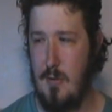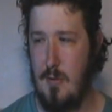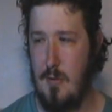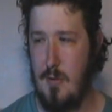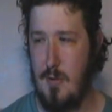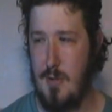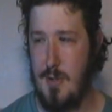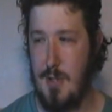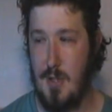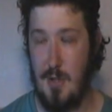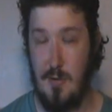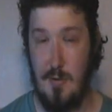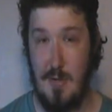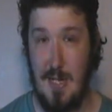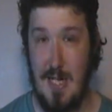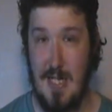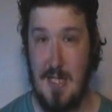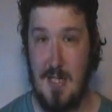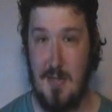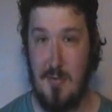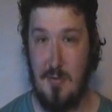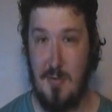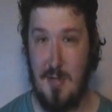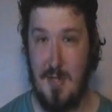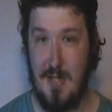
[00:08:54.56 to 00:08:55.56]
So
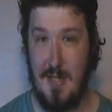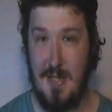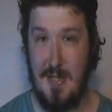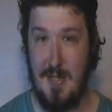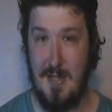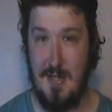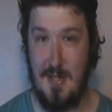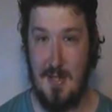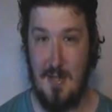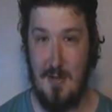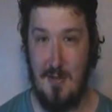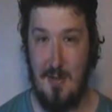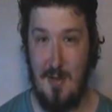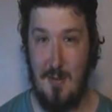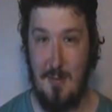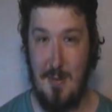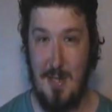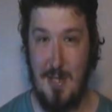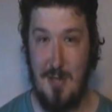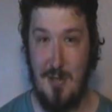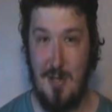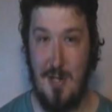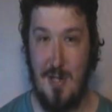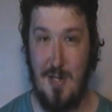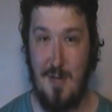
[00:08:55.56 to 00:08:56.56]
that's why, so I've been
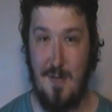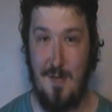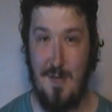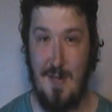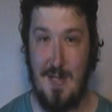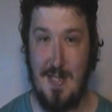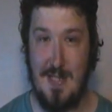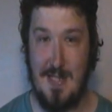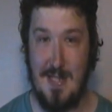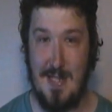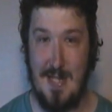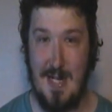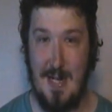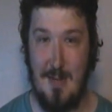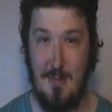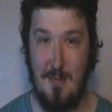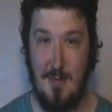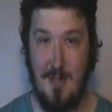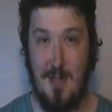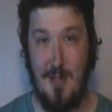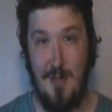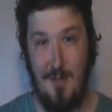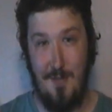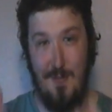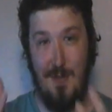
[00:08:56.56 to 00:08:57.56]
trying to fix the camera,
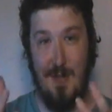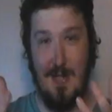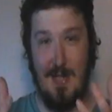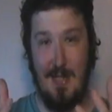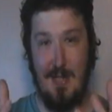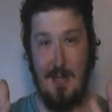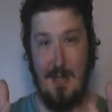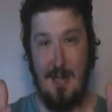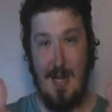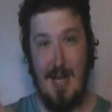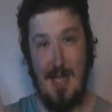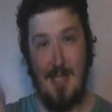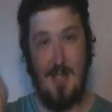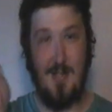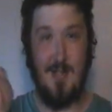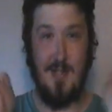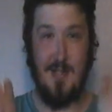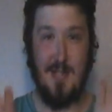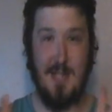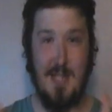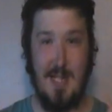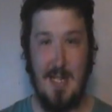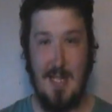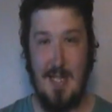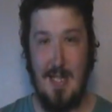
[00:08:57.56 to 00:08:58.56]
and hopefully, as you can
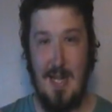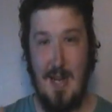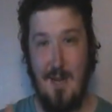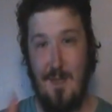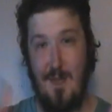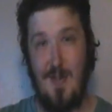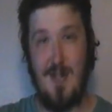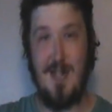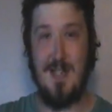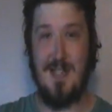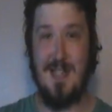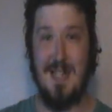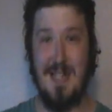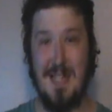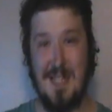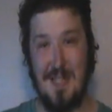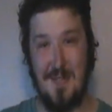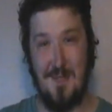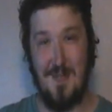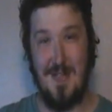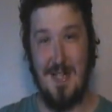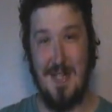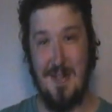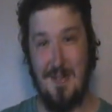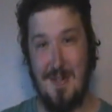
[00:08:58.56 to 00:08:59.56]
see, if you can see this
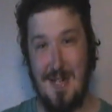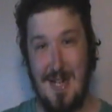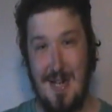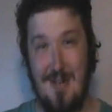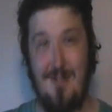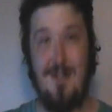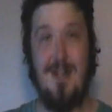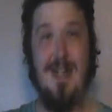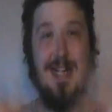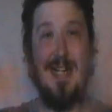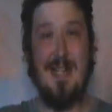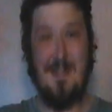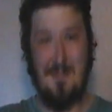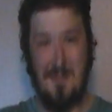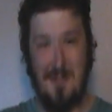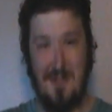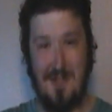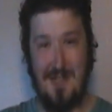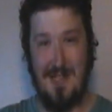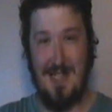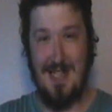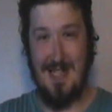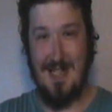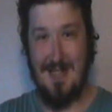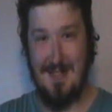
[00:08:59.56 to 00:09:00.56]
video now, it's
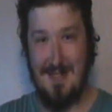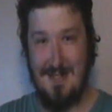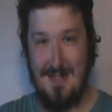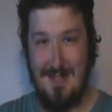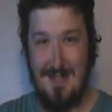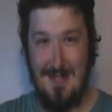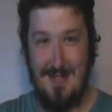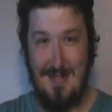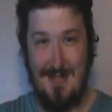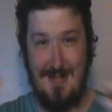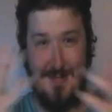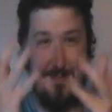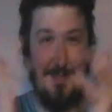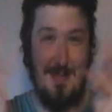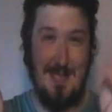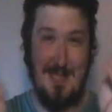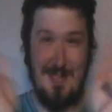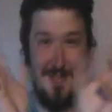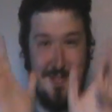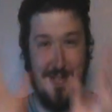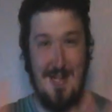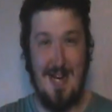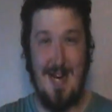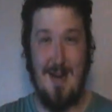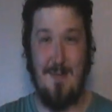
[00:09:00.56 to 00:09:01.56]
working,
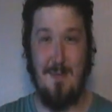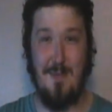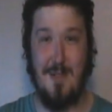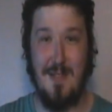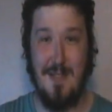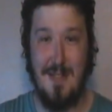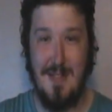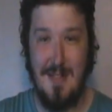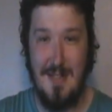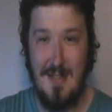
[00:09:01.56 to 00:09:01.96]
Mr. Camera.